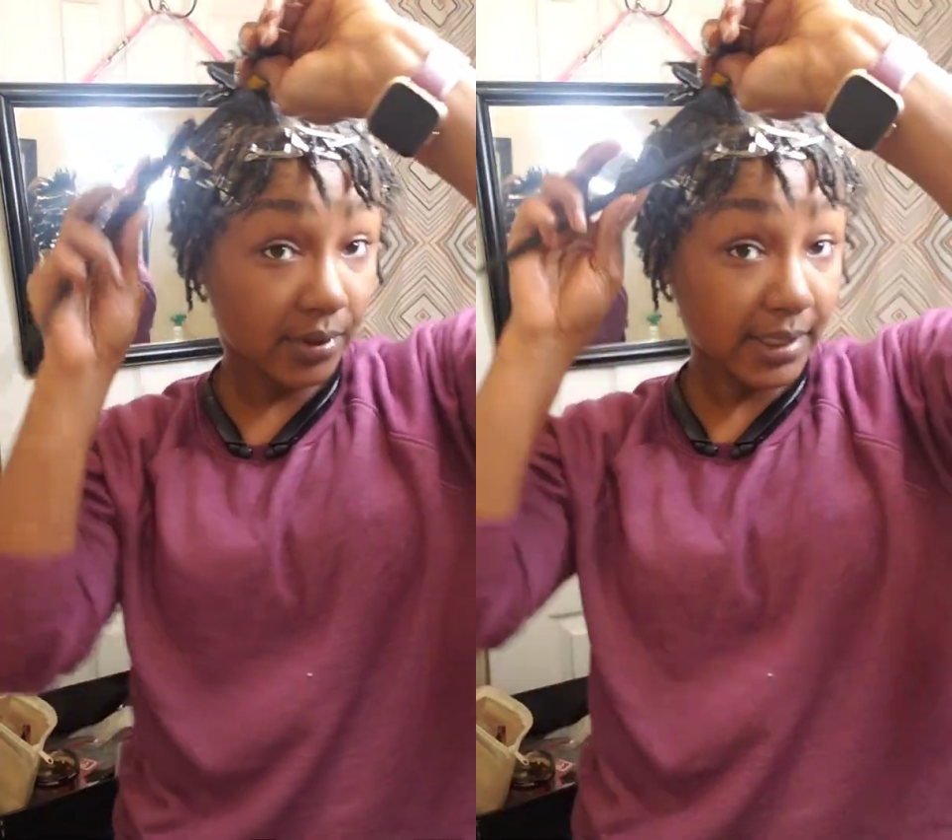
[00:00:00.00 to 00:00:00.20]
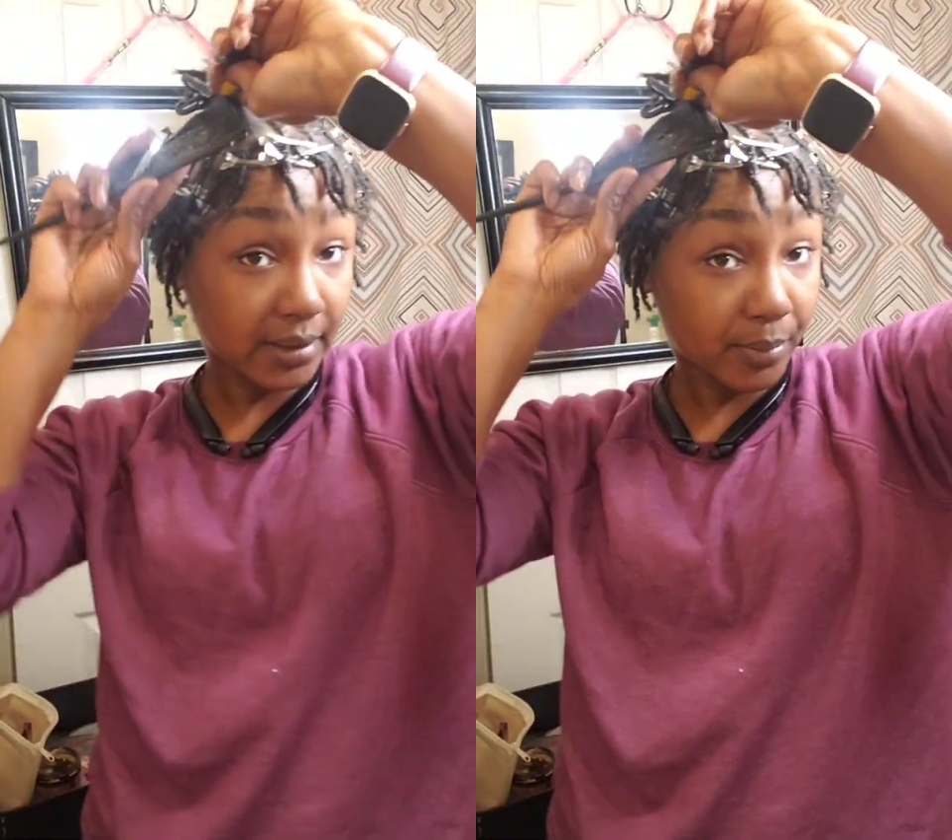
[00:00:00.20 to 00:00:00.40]

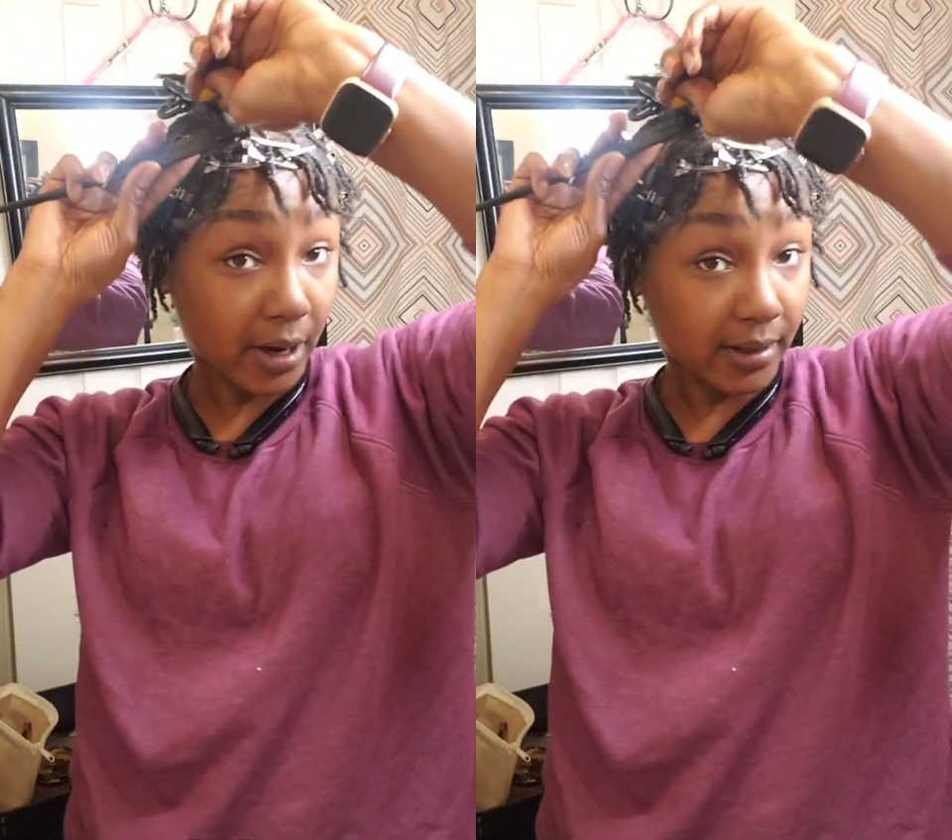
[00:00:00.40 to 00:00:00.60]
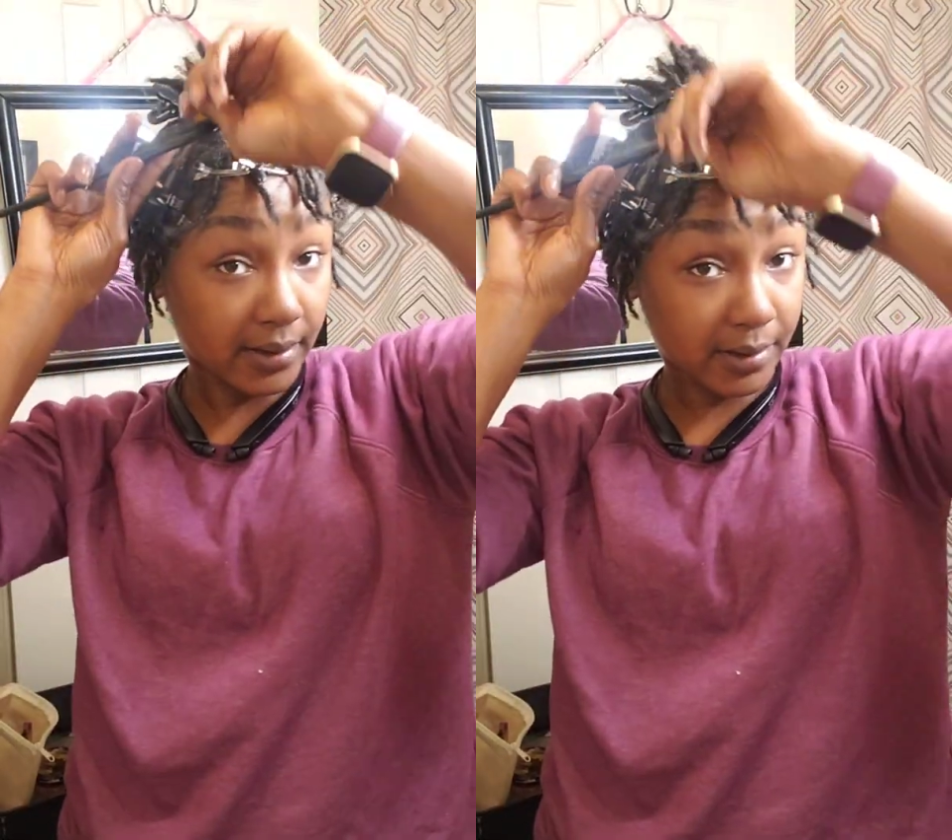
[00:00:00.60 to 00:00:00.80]
it's a
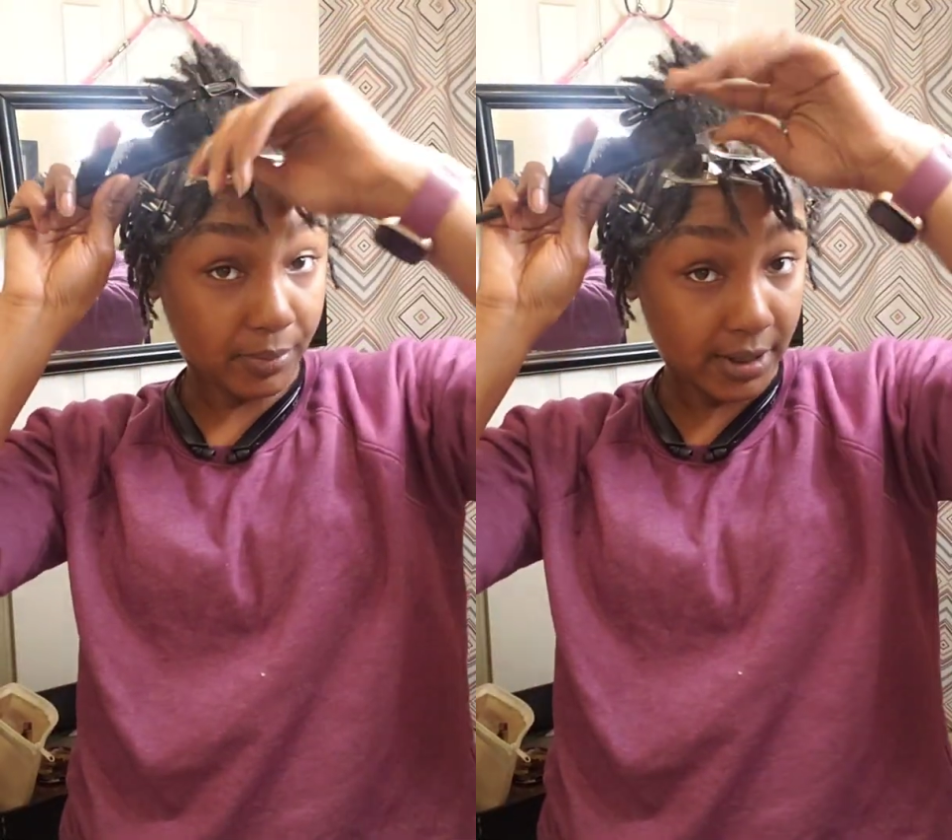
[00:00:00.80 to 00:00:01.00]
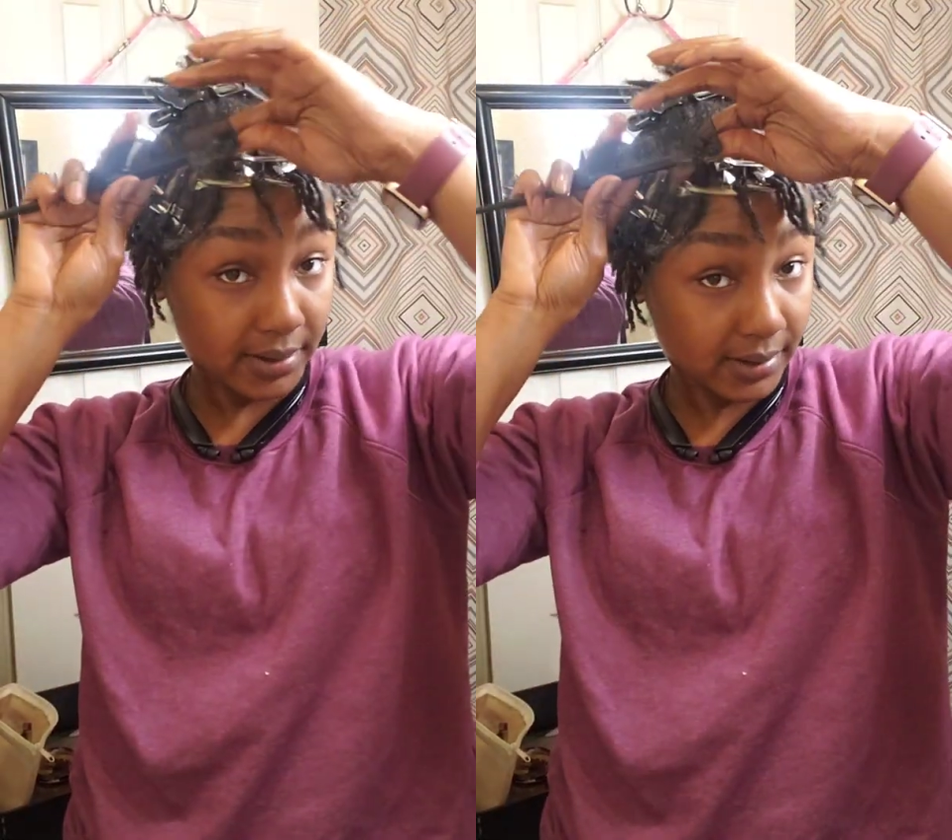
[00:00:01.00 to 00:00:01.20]
part of this
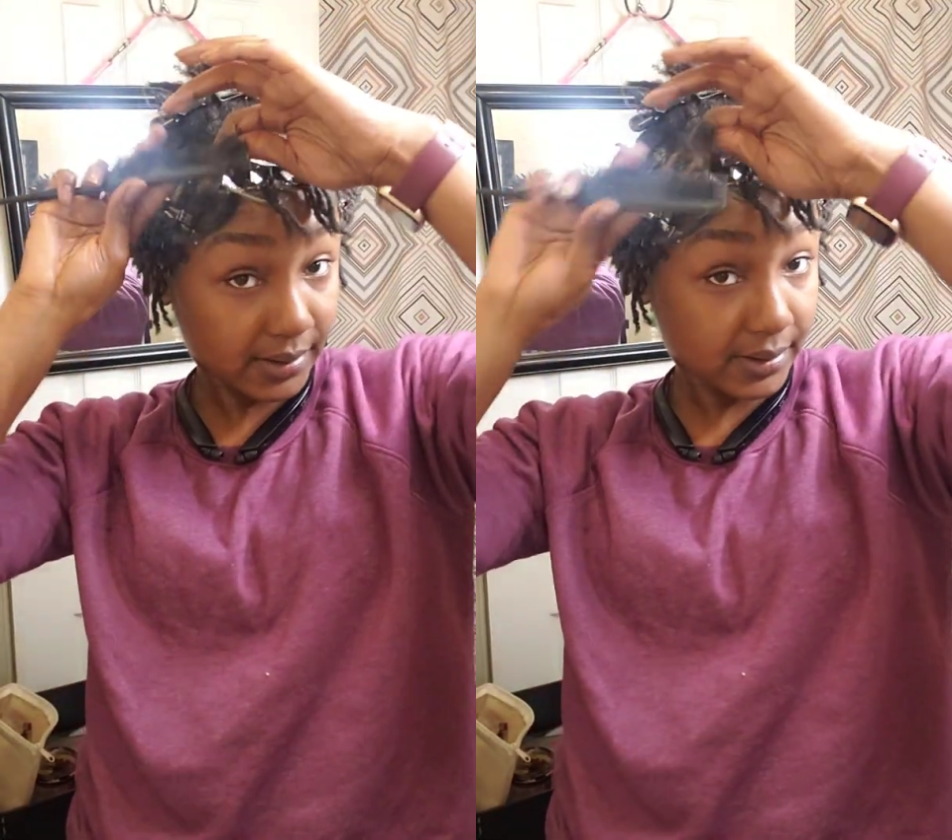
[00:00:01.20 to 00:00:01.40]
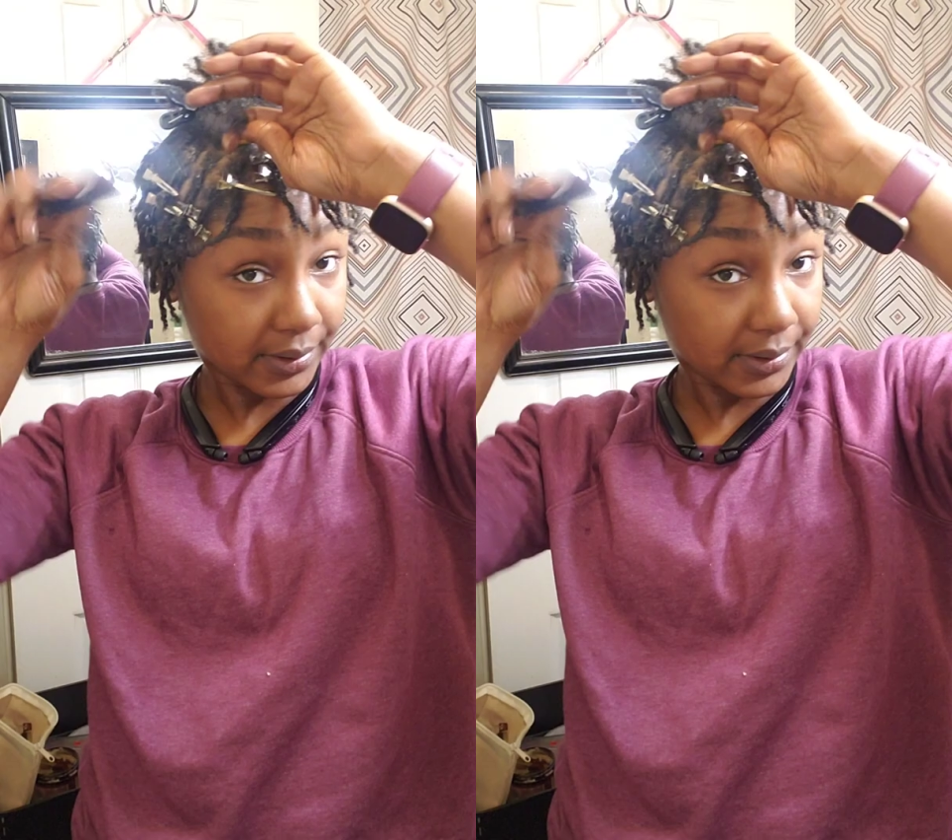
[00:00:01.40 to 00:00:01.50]
process.